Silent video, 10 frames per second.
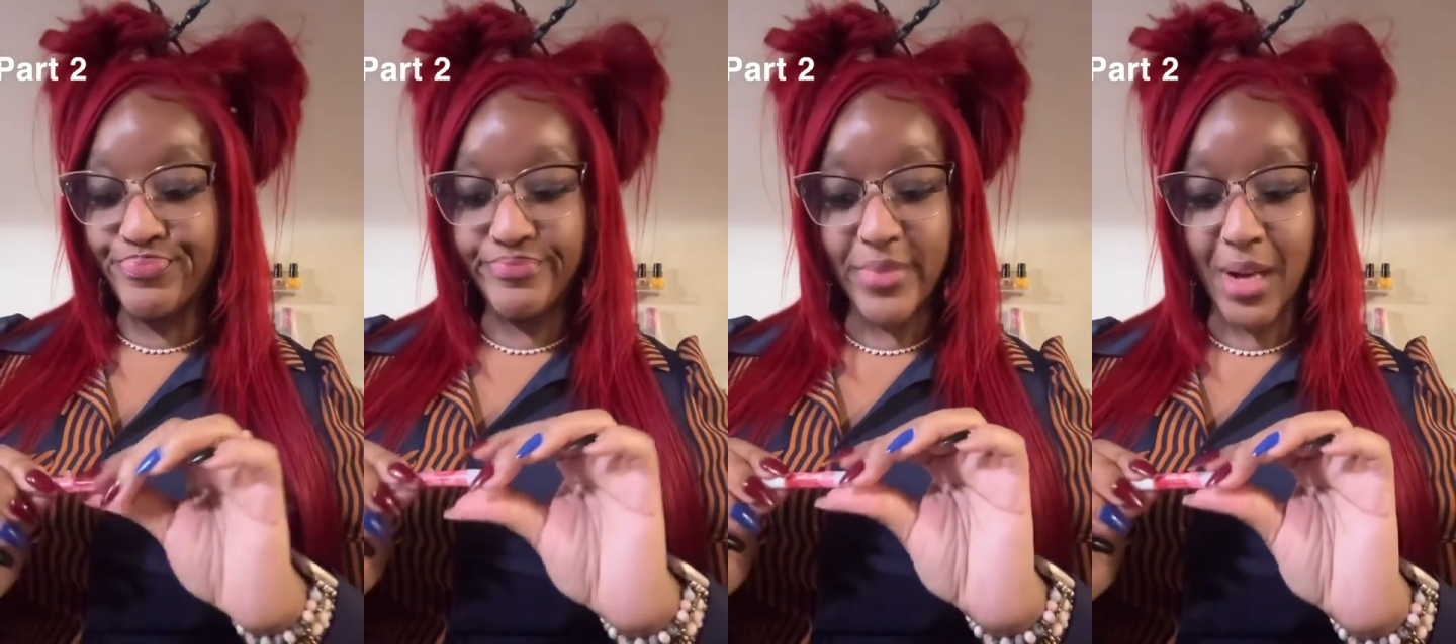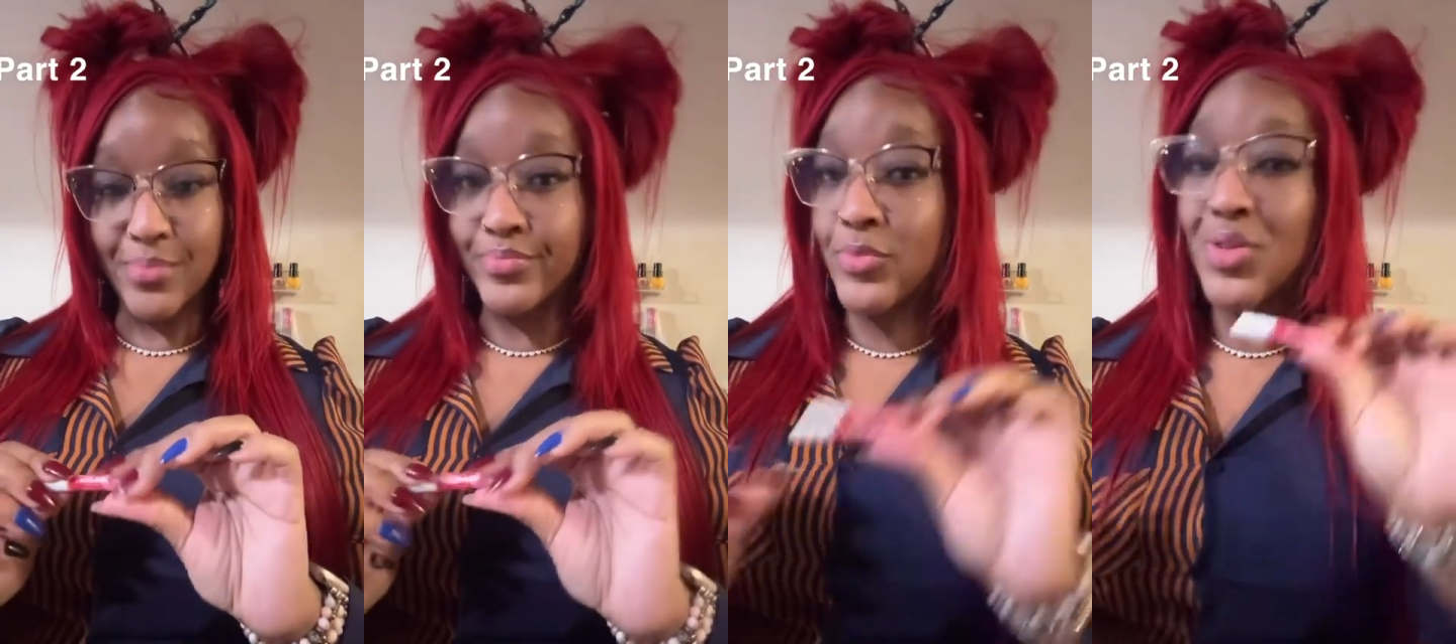Now,
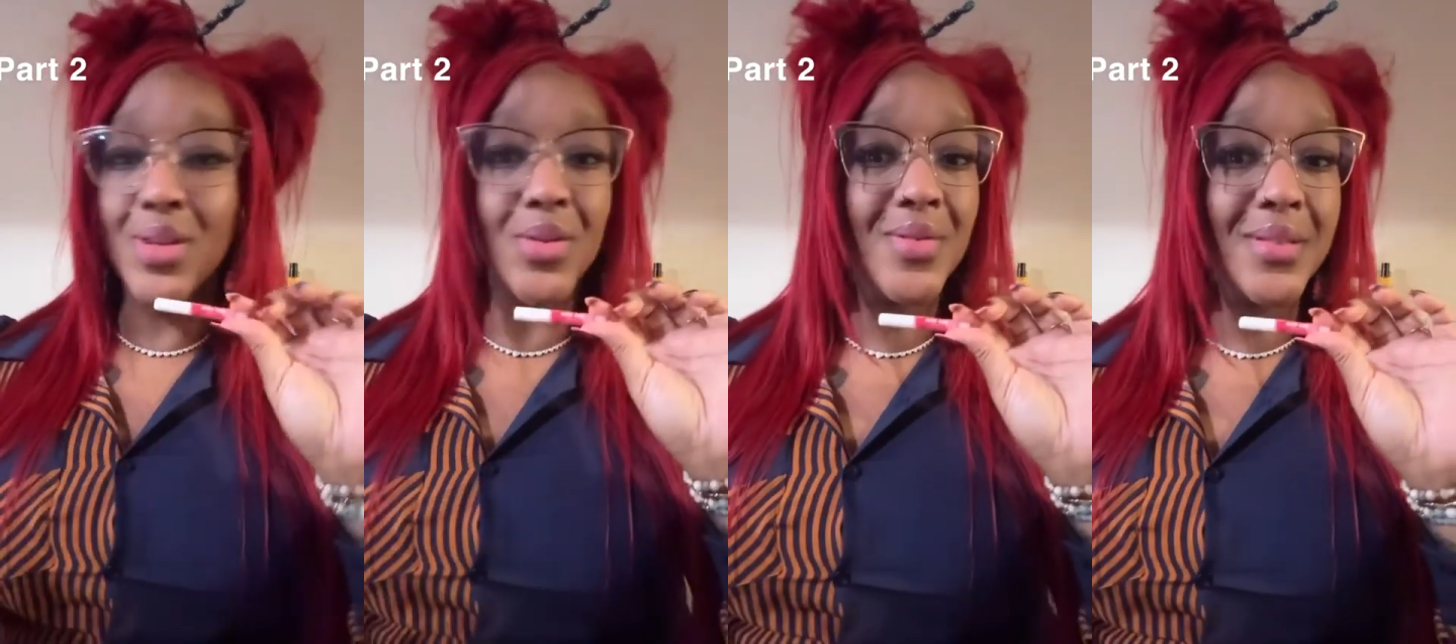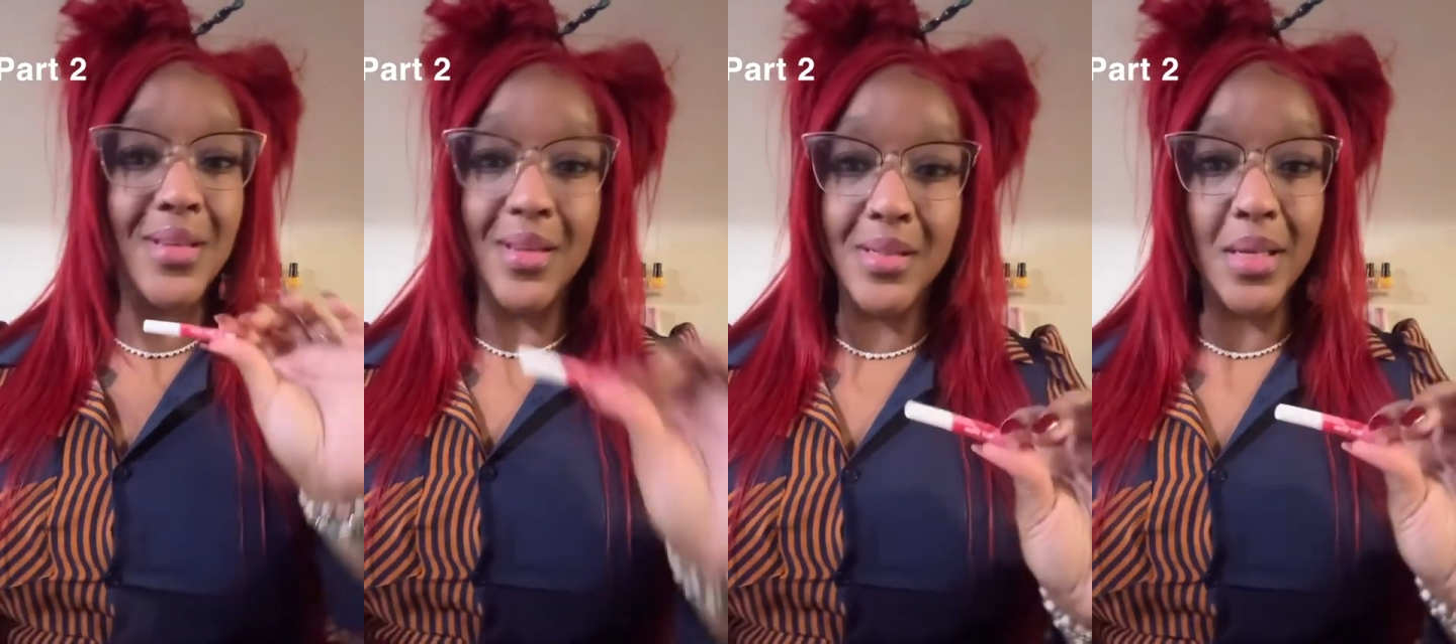you can use
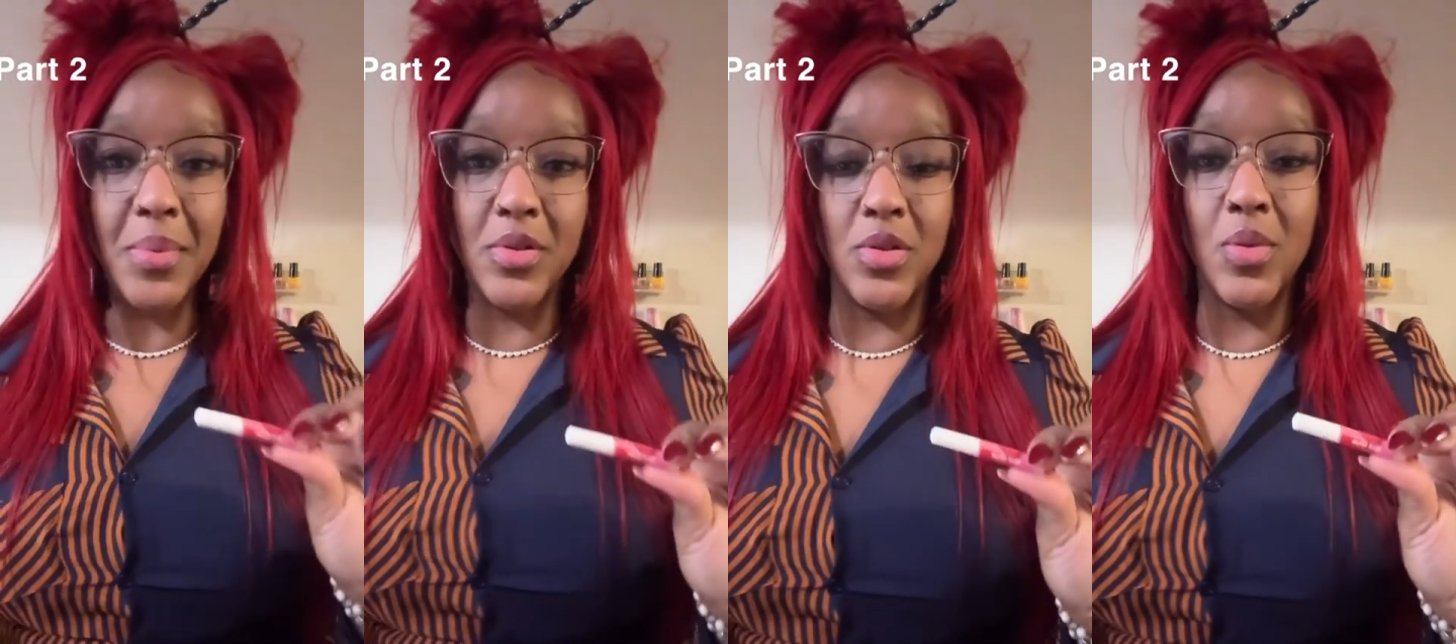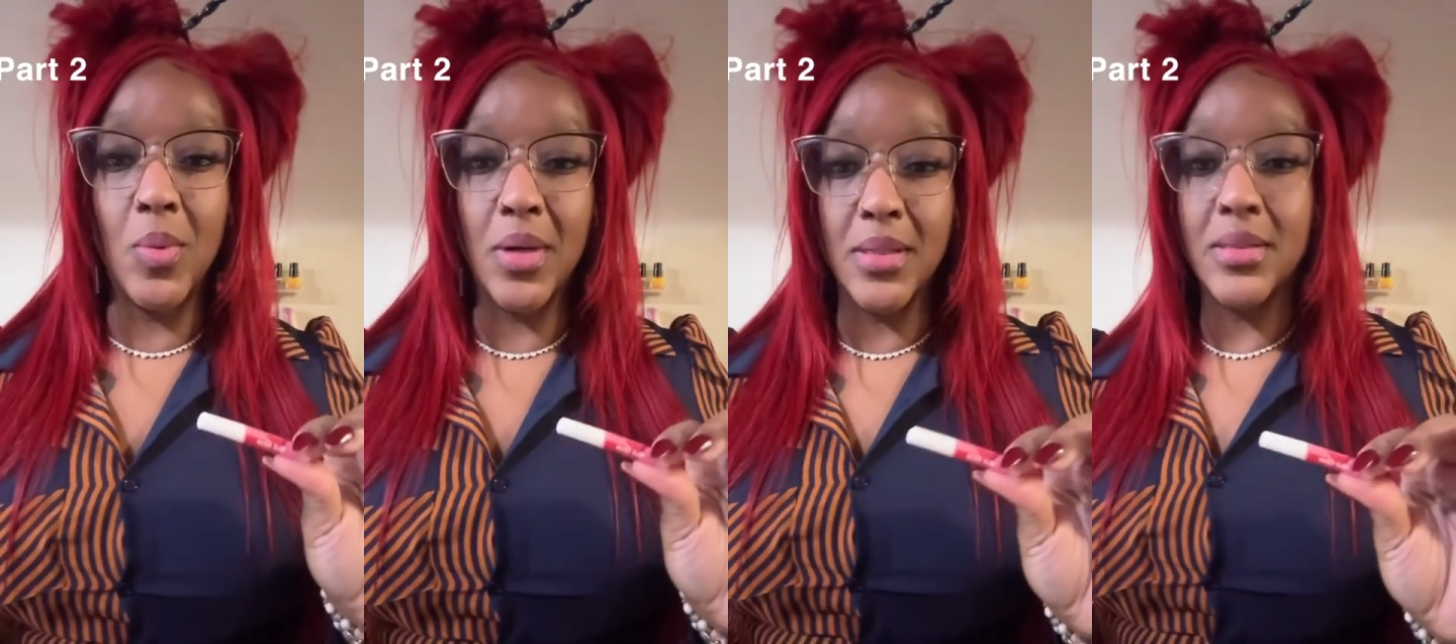any type of glue you
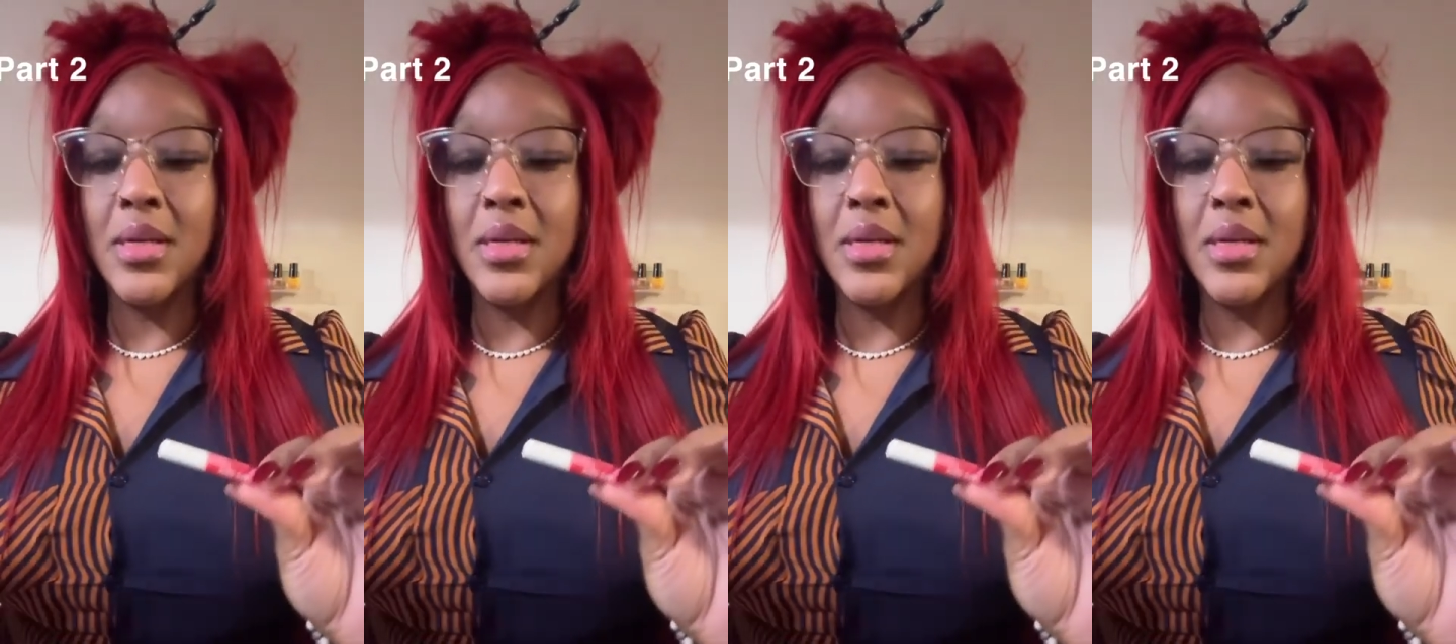want.